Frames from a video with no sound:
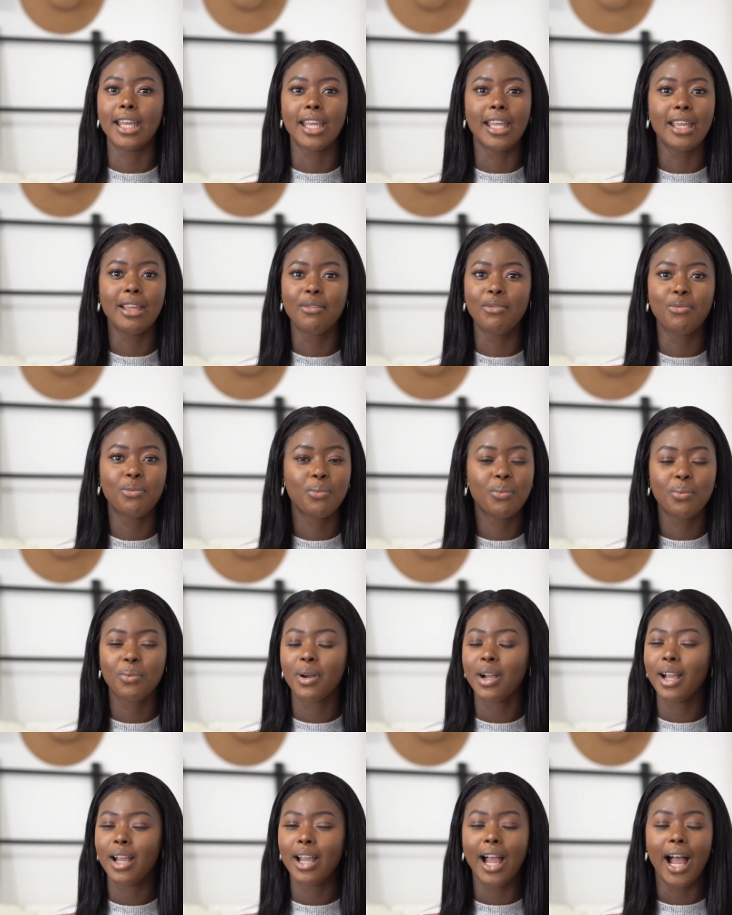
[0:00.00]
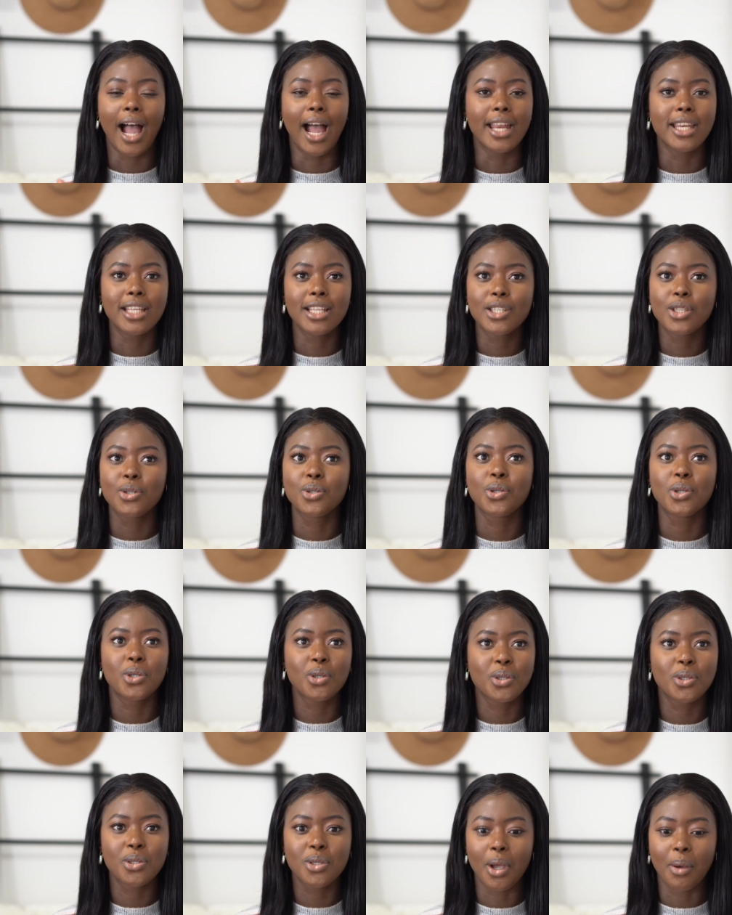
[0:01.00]
if I need to
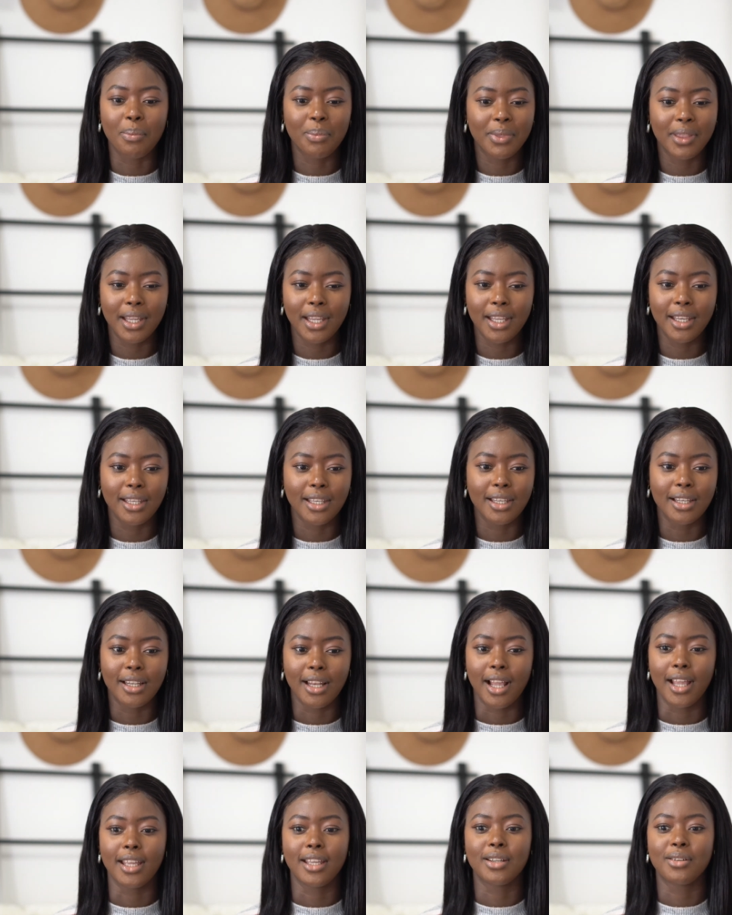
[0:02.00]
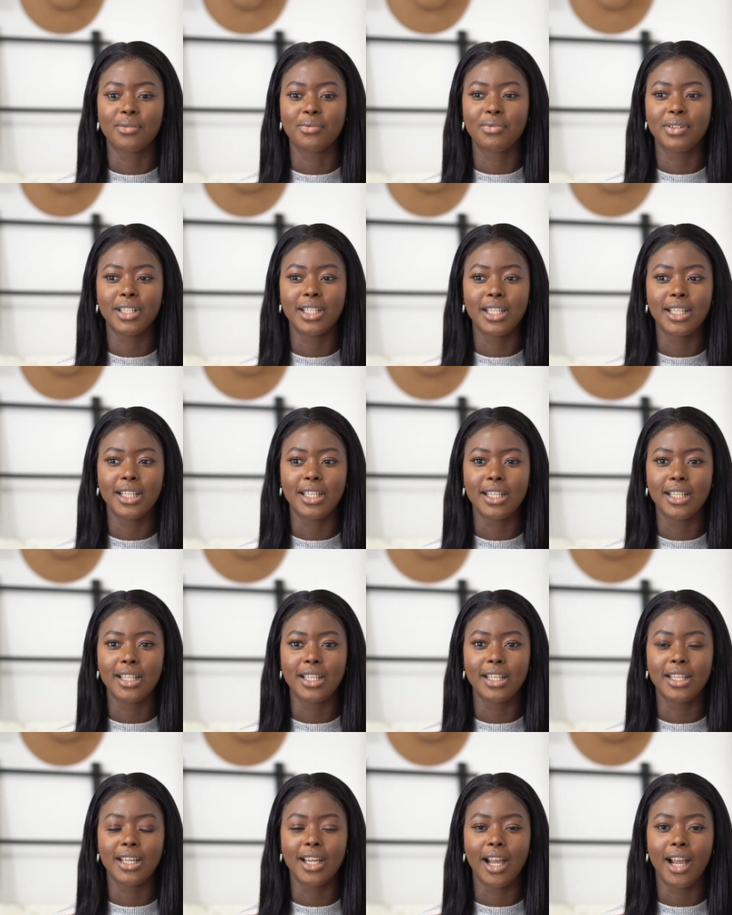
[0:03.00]
do something like
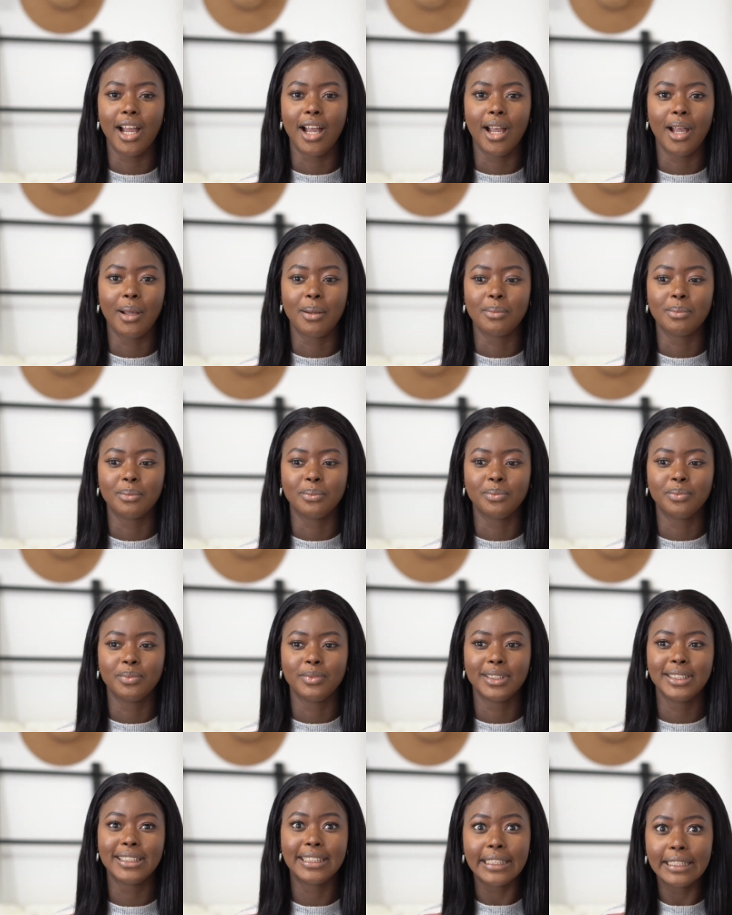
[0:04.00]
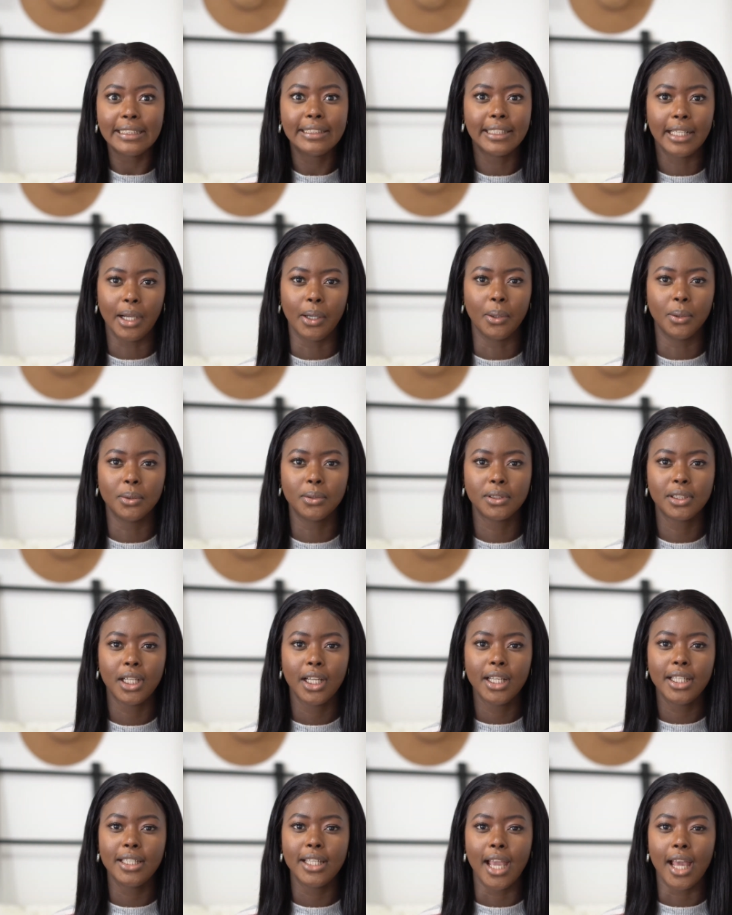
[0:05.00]
really detailed,
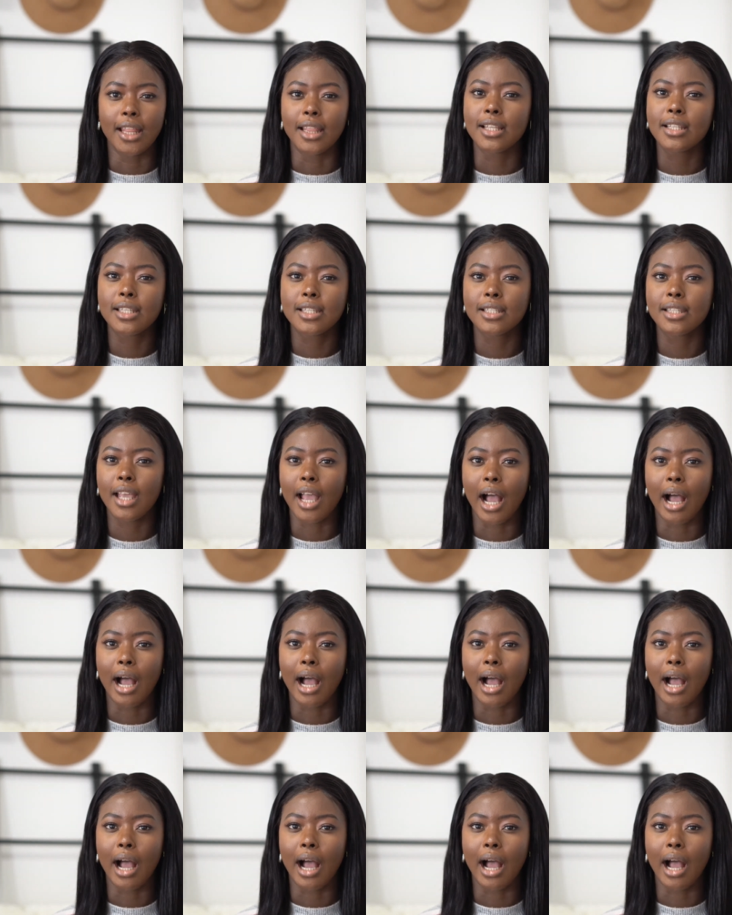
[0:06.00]
yeah, this is the